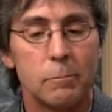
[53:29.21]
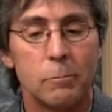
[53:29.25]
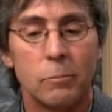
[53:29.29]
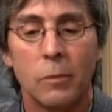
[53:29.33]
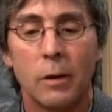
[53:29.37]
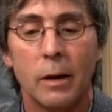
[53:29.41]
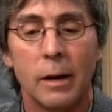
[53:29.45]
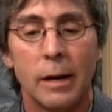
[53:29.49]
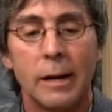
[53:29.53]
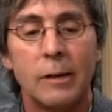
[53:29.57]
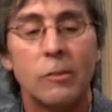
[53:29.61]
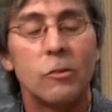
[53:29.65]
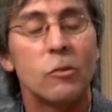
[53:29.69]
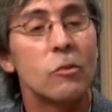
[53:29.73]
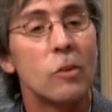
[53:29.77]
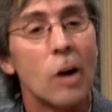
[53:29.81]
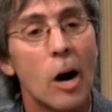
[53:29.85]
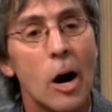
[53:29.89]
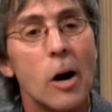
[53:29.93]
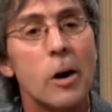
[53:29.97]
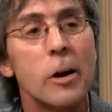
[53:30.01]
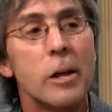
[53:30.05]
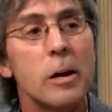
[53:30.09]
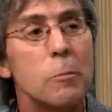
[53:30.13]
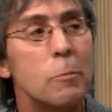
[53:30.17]
it
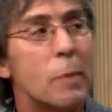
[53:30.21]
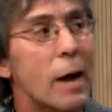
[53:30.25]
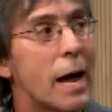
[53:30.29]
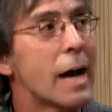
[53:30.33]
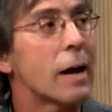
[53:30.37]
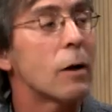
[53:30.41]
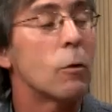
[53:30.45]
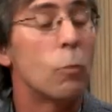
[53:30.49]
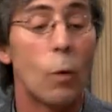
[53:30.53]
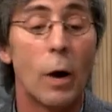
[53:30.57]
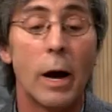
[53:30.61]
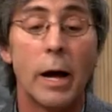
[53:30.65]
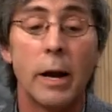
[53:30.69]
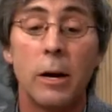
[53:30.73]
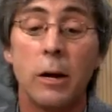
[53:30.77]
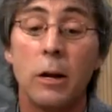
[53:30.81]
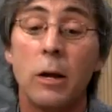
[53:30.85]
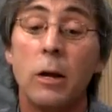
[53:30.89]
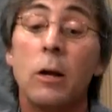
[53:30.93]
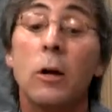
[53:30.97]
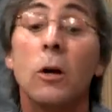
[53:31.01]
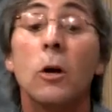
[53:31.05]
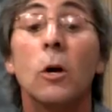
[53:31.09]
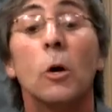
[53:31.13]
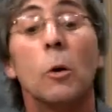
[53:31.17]
started back when
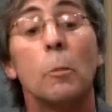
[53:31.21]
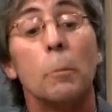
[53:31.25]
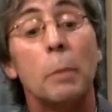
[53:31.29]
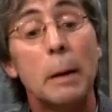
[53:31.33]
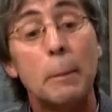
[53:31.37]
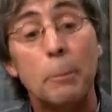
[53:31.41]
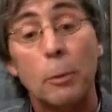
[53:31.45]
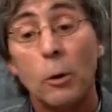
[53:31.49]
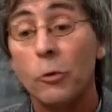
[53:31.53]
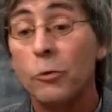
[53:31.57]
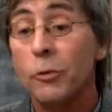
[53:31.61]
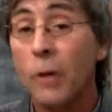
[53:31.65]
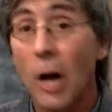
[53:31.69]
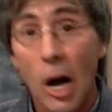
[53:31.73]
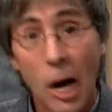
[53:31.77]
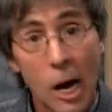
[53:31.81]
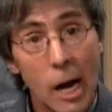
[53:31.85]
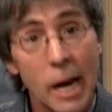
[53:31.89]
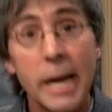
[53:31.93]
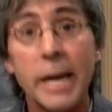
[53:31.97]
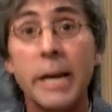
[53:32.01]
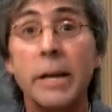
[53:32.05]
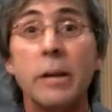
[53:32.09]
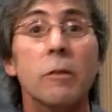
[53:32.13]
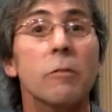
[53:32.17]
people
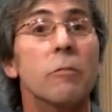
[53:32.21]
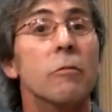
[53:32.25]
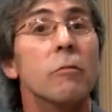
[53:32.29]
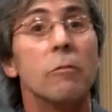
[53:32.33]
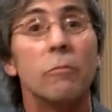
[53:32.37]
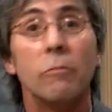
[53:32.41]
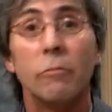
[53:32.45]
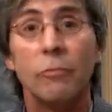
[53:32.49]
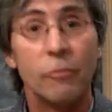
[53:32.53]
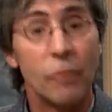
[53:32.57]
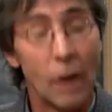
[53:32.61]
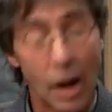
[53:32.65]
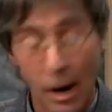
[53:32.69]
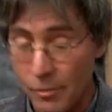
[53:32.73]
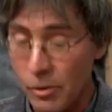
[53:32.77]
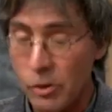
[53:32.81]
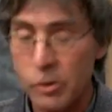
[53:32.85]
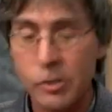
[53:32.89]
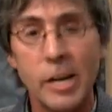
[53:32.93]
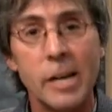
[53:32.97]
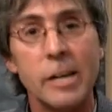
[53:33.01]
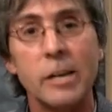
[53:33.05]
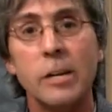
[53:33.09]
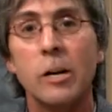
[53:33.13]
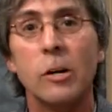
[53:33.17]
died 5 or
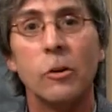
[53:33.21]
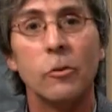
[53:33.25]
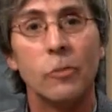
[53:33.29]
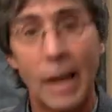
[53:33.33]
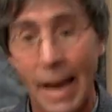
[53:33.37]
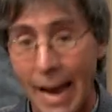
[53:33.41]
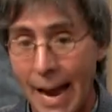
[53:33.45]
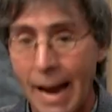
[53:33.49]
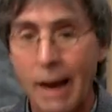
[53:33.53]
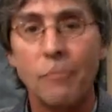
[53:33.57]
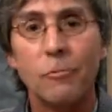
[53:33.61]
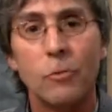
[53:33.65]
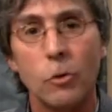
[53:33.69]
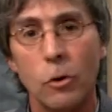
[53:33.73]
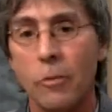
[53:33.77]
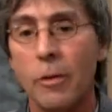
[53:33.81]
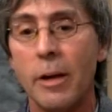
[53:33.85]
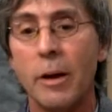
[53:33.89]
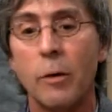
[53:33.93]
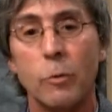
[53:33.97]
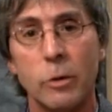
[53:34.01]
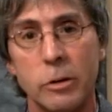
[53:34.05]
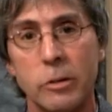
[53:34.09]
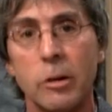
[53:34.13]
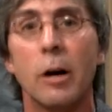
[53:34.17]
10 years after they
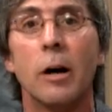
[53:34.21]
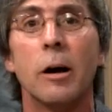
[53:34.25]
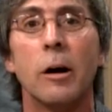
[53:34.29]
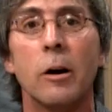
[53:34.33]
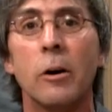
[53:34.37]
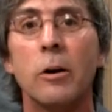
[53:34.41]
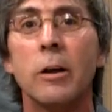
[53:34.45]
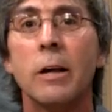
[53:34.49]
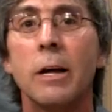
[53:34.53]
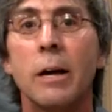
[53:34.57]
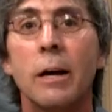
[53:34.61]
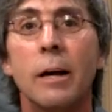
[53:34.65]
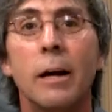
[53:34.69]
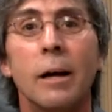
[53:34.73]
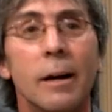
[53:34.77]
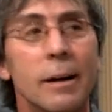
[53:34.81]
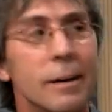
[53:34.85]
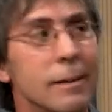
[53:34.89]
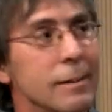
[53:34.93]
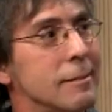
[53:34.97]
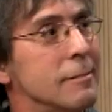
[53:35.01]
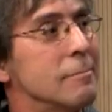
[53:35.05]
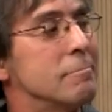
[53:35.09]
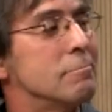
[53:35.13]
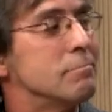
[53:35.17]
retired. Thank you,
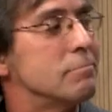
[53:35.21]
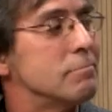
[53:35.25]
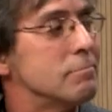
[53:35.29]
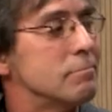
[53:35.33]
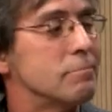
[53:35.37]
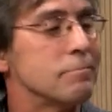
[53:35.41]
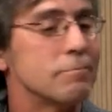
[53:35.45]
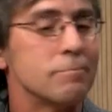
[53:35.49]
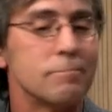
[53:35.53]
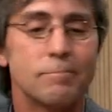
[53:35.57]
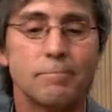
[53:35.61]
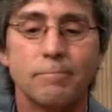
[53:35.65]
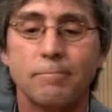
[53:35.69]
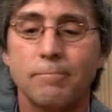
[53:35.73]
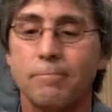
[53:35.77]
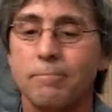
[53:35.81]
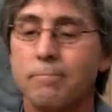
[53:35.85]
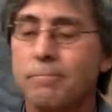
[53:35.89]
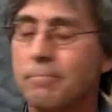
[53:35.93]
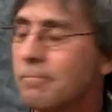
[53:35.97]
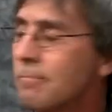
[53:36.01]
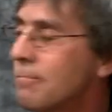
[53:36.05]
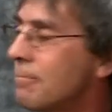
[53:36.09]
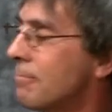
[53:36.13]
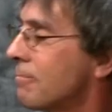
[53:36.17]
Rick.
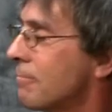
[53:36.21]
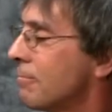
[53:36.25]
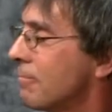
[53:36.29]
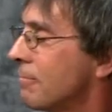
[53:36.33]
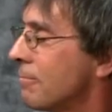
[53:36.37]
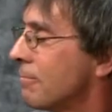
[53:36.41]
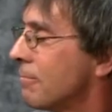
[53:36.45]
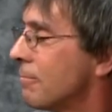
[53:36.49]
Counselor.